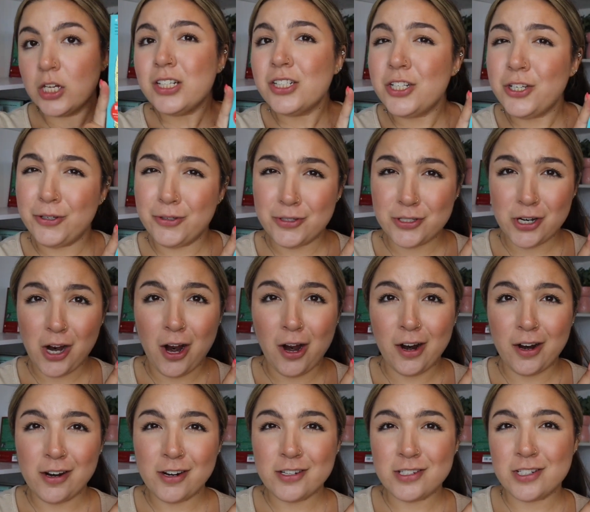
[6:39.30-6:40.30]
2
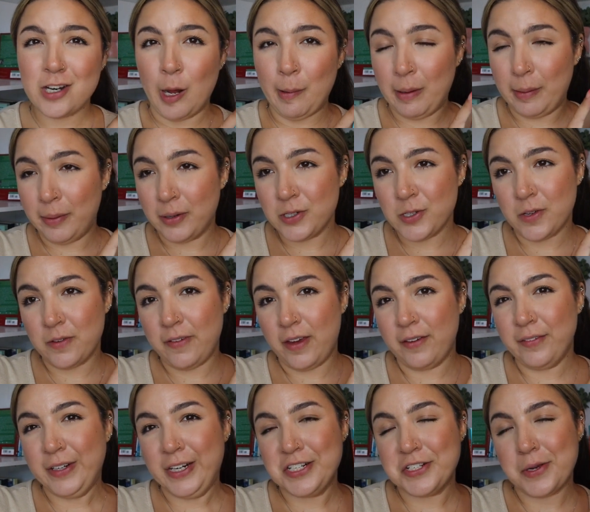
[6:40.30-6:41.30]
stars, not my personal
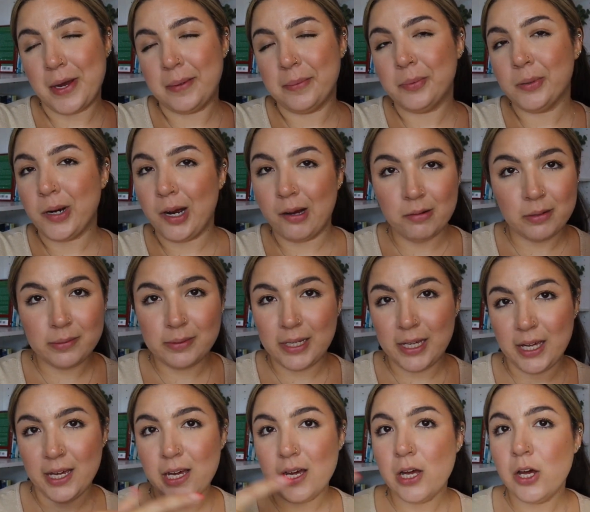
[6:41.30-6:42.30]
favorite, so I
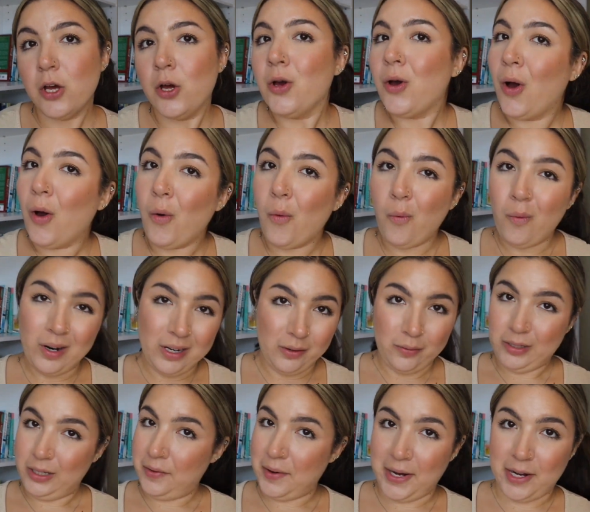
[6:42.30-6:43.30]
probably wouldn't
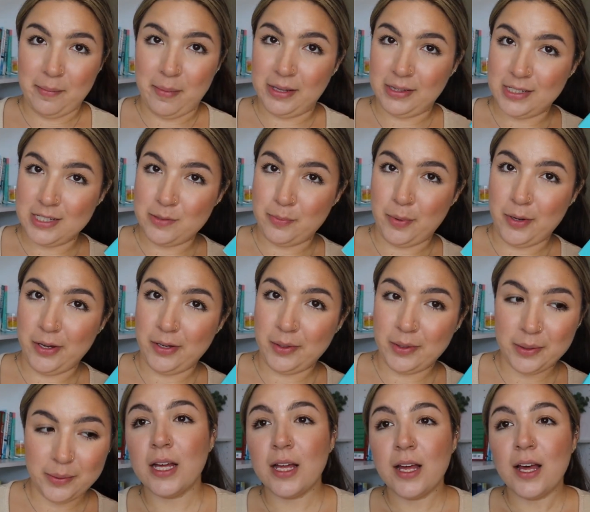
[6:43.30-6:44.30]
really recommend this
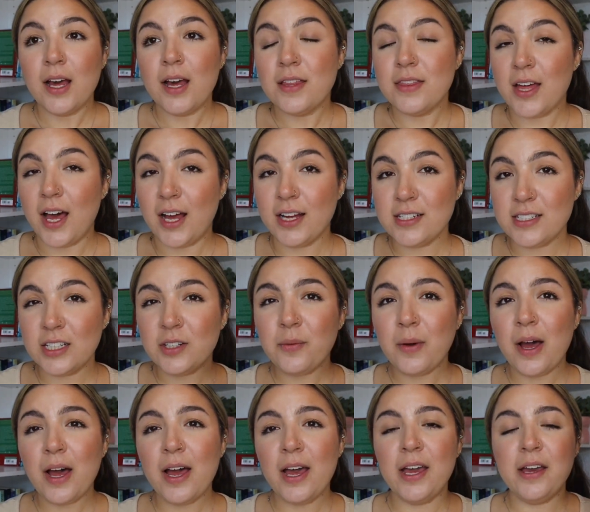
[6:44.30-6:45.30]
book. The Hunting
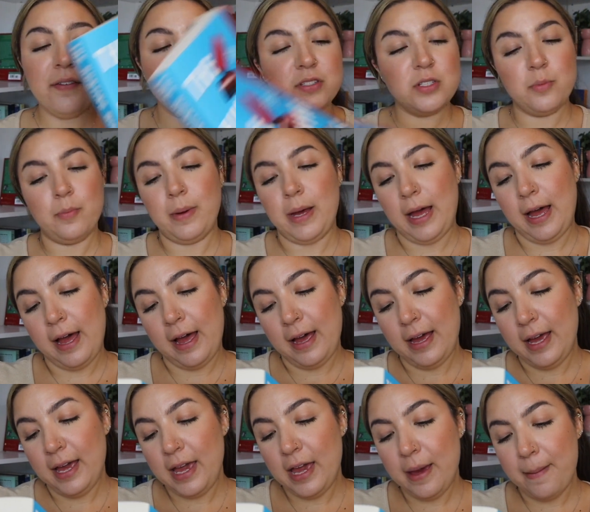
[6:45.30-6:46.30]
Wives
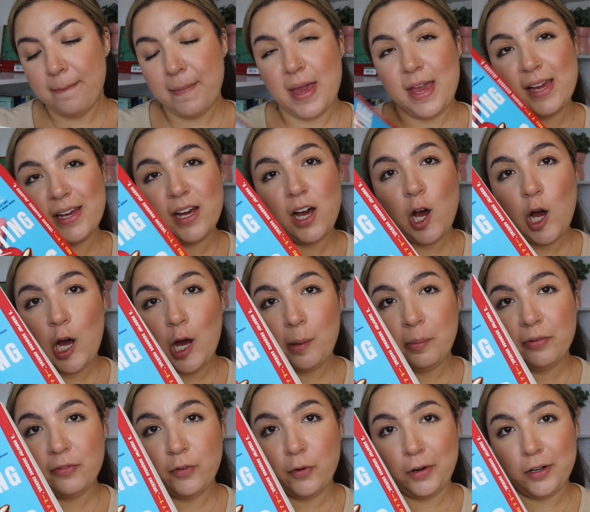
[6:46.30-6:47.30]
by May
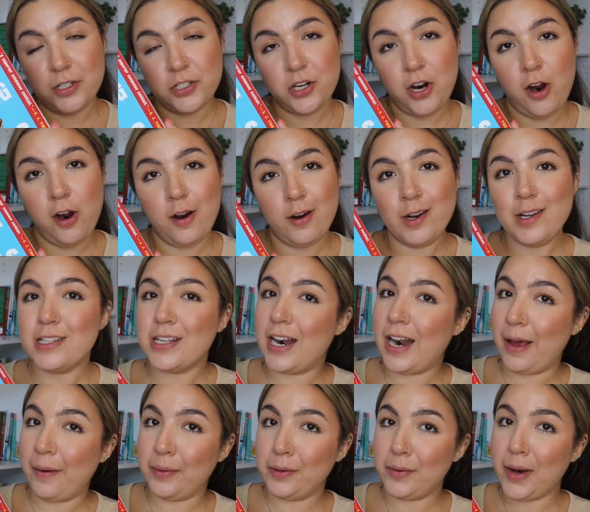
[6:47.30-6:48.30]
Cobb, 4 stars, and
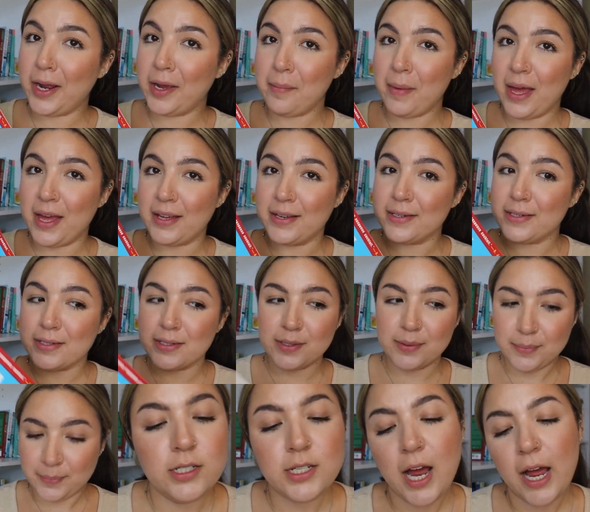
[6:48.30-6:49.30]
I would recommend.
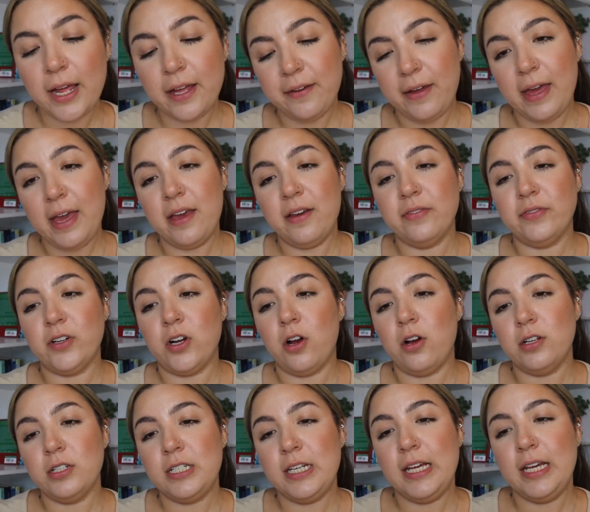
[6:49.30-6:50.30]
Dial A for
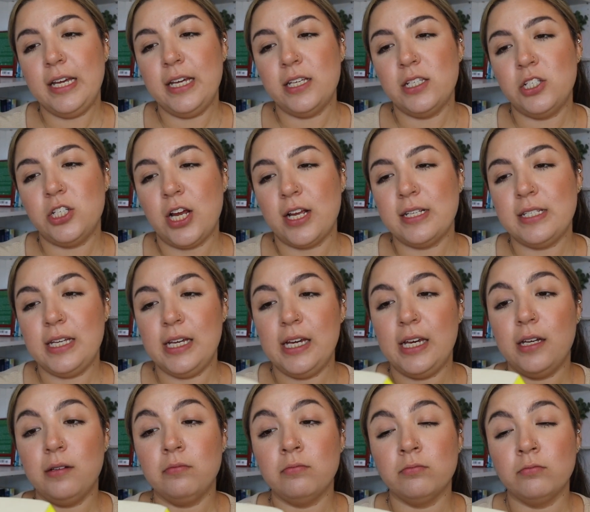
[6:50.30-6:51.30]
Aunties,
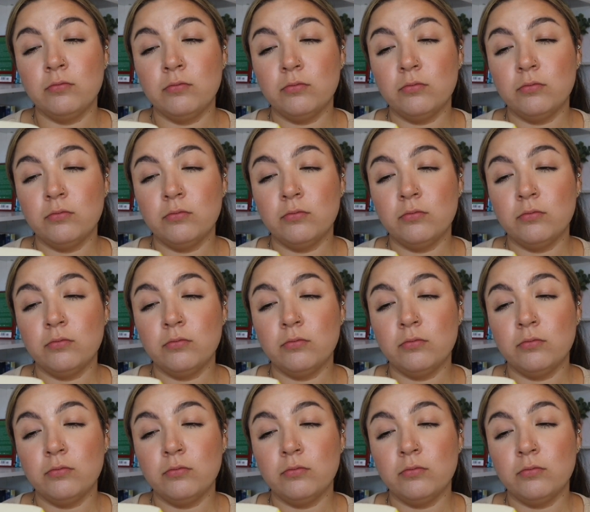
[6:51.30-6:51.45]
Jessie